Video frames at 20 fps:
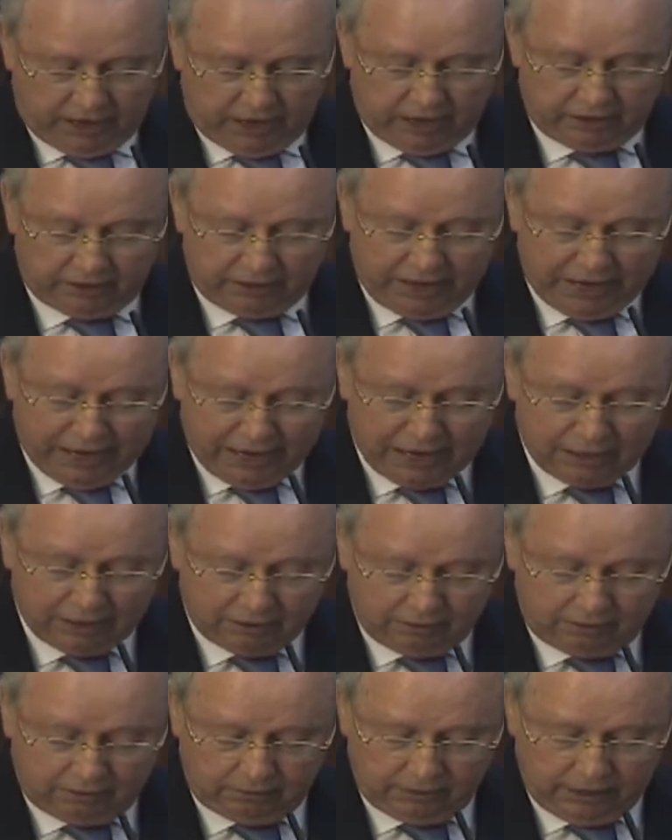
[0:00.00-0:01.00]
and
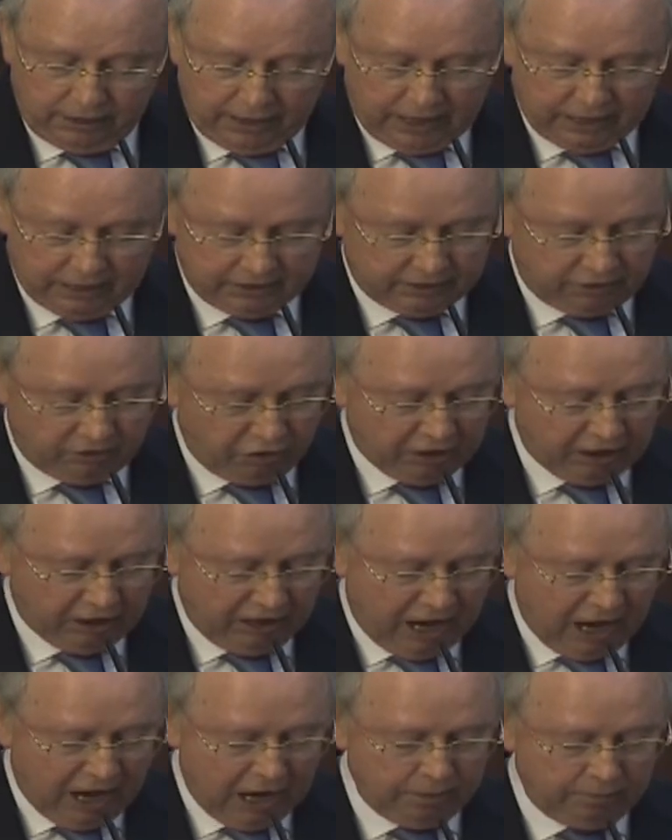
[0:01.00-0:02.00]
act as a
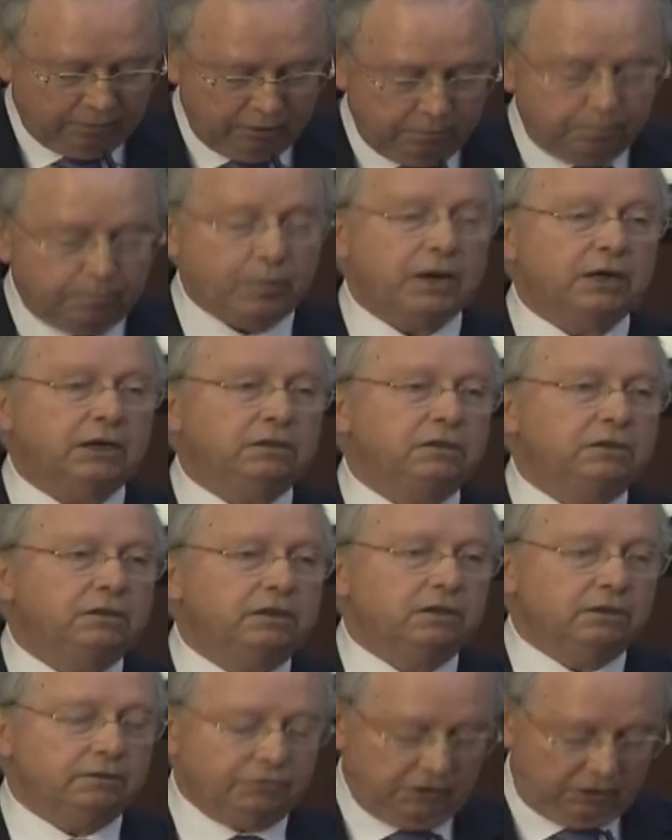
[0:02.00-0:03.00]
reliable
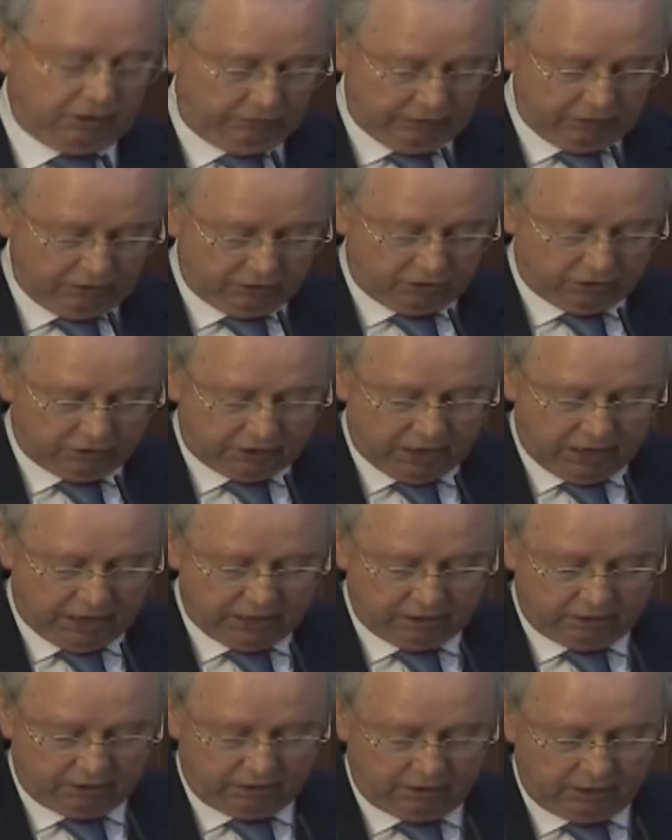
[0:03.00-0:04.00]
partner of civil
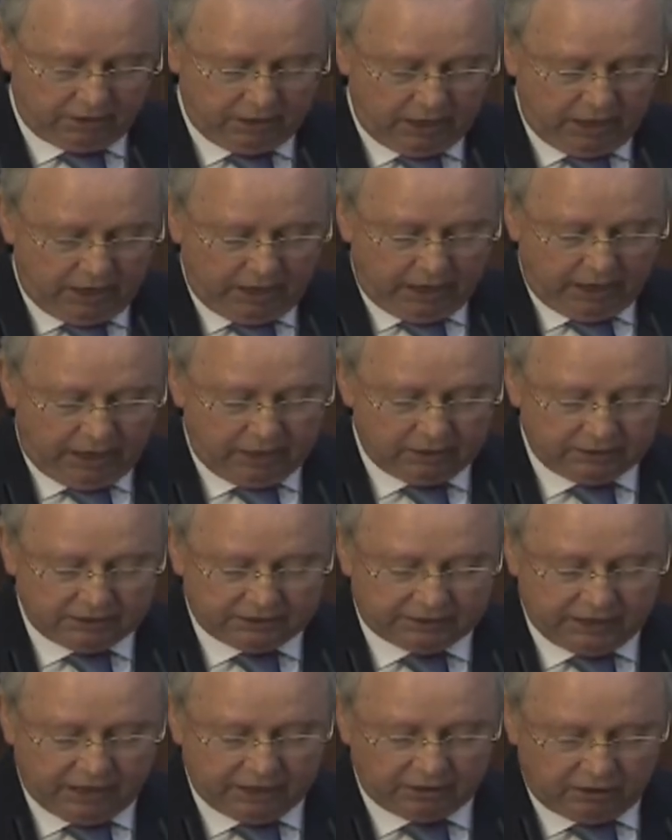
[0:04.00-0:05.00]
society and
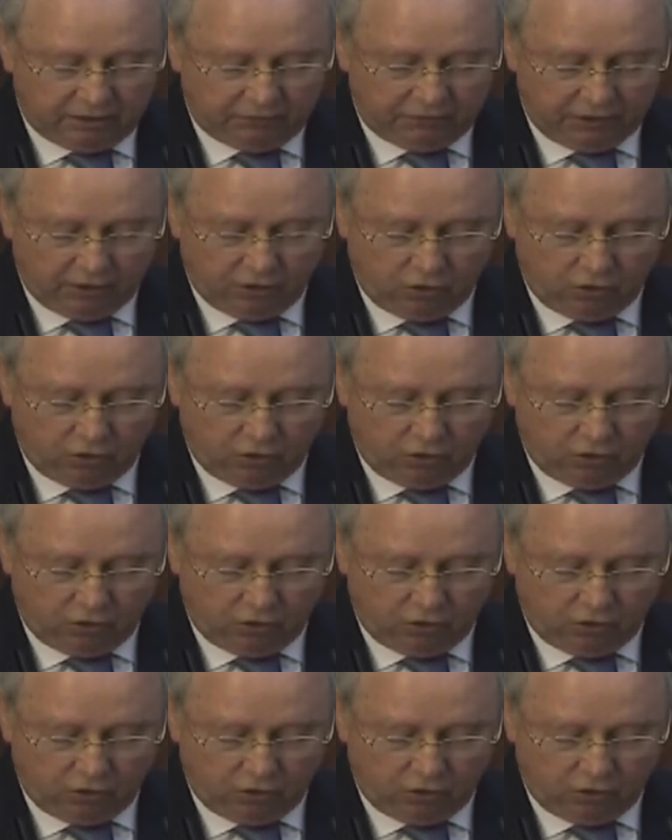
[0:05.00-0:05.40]
scientific